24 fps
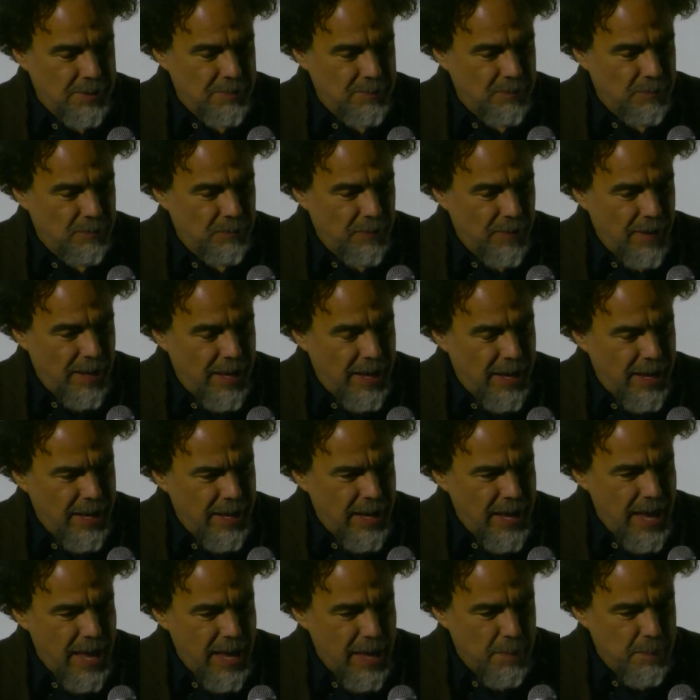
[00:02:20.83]
the
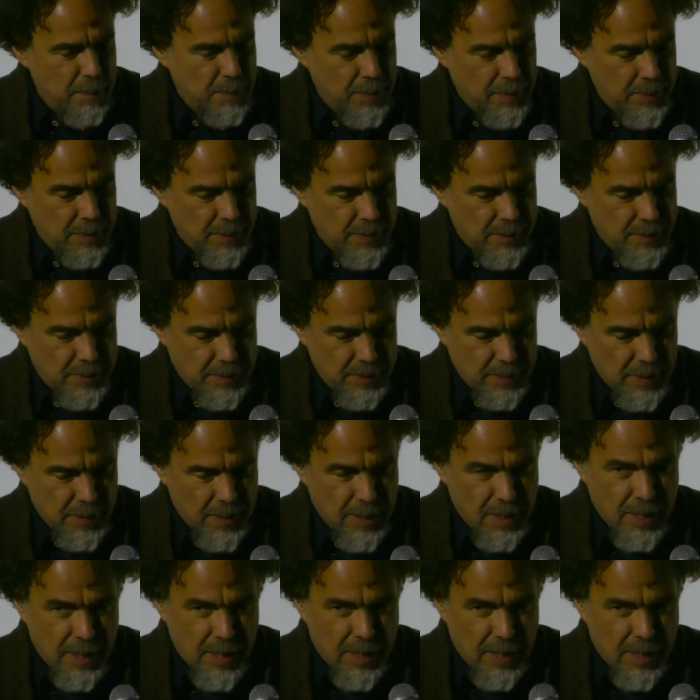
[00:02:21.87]
fly happens,